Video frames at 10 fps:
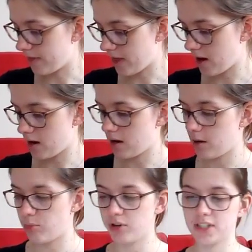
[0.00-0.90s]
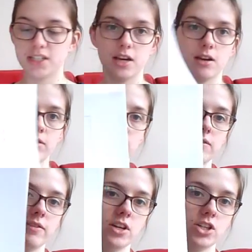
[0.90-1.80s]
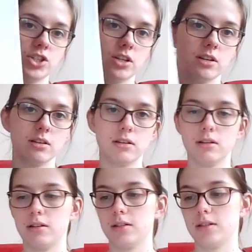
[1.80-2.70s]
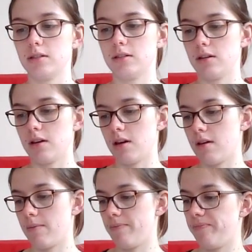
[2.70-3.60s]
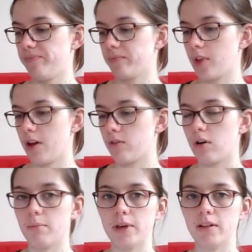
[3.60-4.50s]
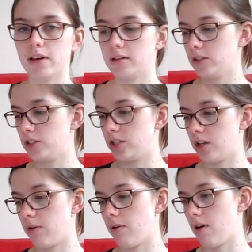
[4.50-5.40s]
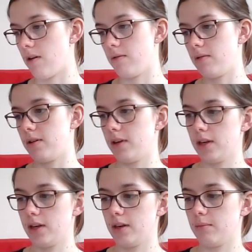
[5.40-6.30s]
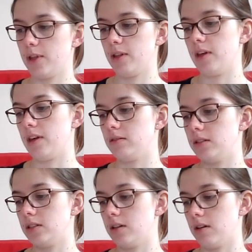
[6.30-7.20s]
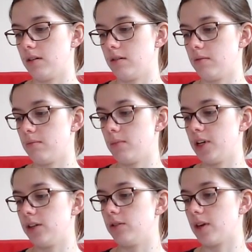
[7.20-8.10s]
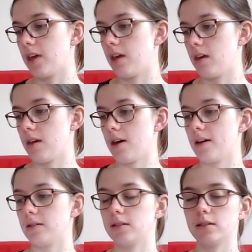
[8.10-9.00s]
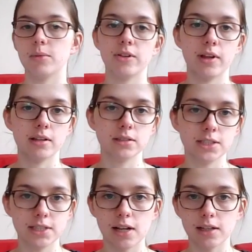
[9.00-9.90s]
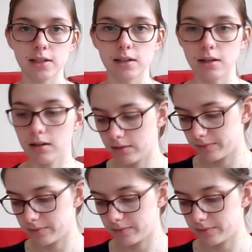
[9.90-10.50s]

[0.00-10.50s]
then I printed out the conversion. I've got Mill Hill to Toho, Mill Hill to Miyuki, and Mill Hill to Delica.